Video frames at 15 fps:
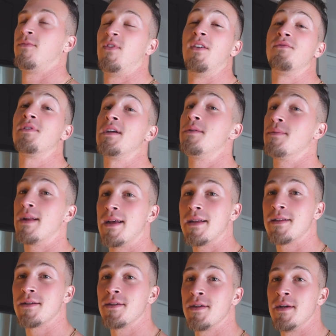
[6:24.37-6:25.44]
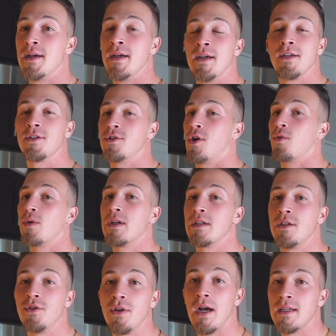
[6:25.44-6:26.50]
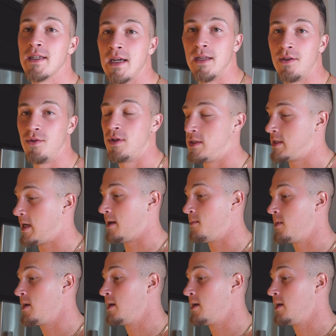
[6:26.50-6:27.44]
15 minutes. There's no reason you guys can't do the same.